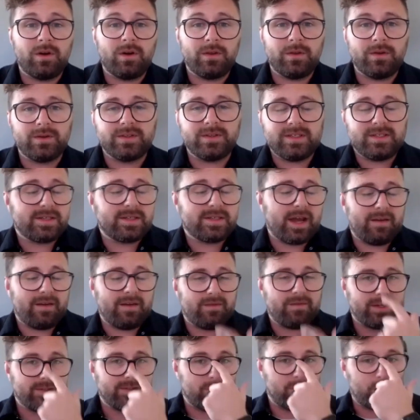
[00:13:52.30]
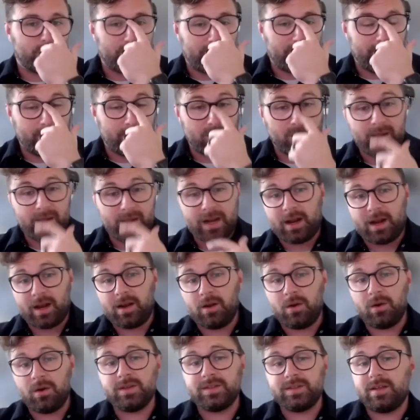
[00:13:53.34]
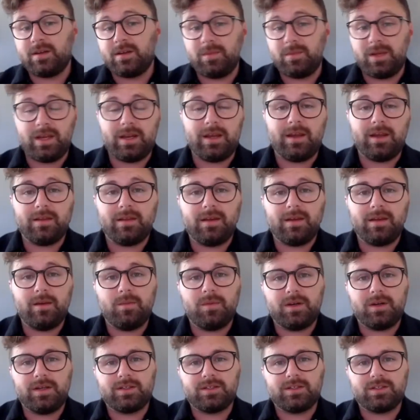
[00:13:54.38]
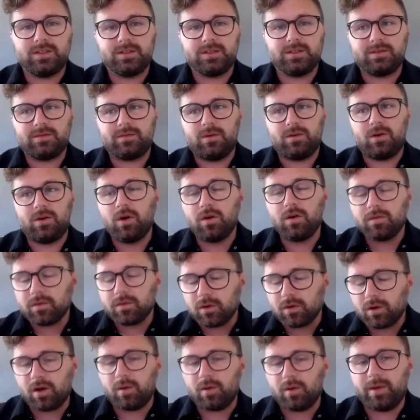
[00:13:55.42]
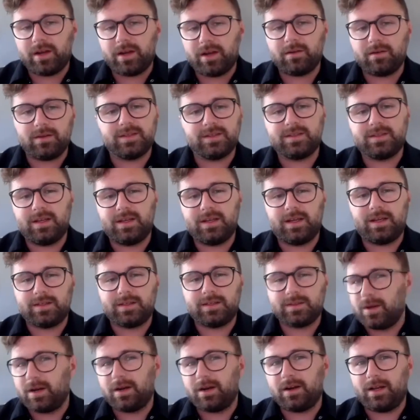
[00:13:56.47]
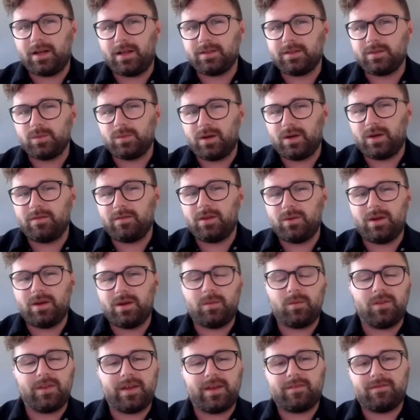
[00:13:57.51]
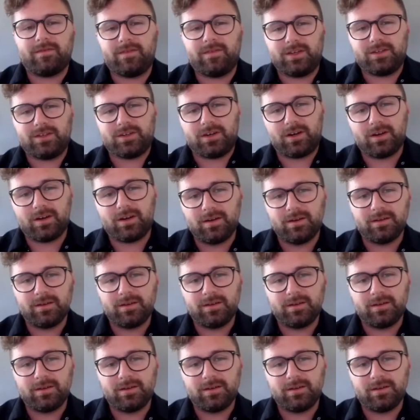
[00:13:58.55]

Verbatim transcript: one of those things kind of like Supreme. You may not notice it immediately, but it's just overall better listening experience whenever you enable that feature.